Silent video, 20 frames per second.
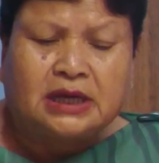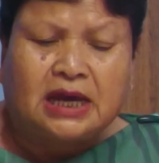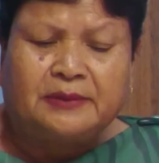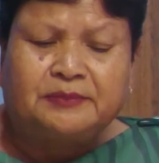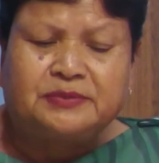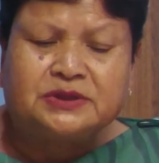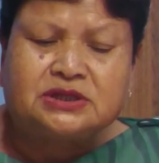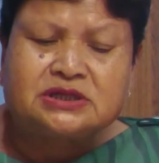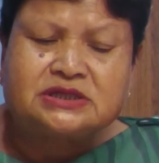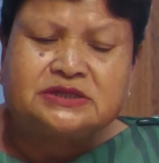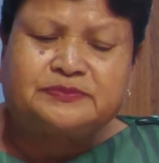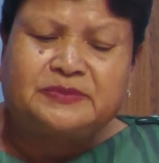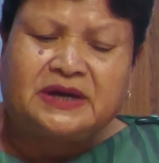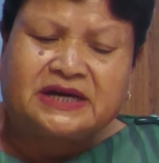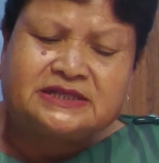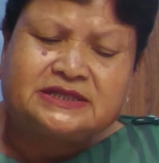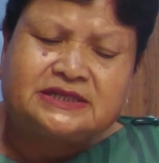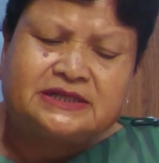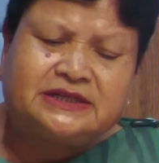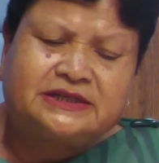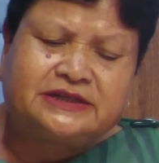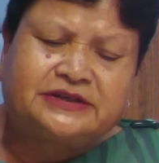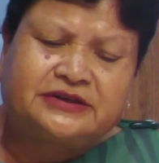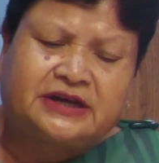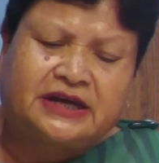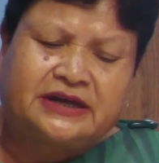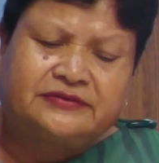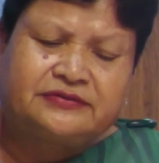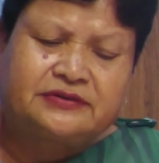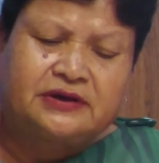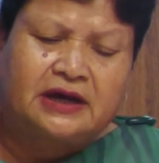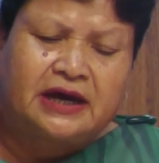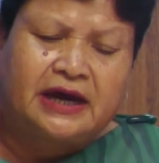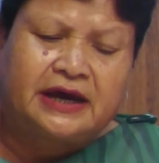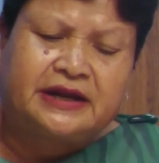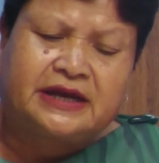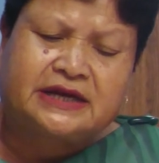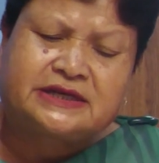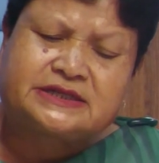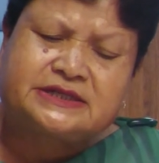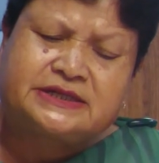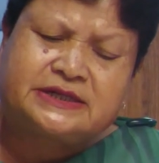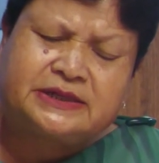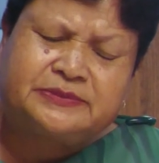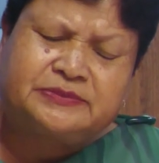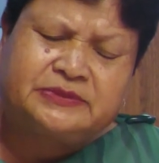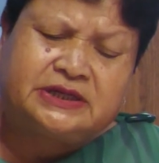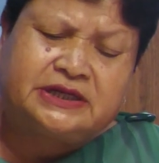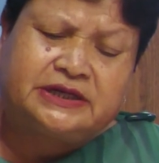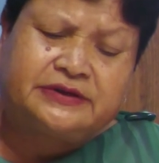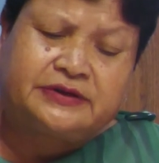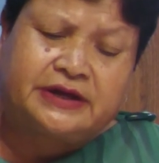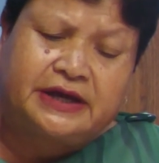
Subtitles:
Yeah, because vaccine derived are extremely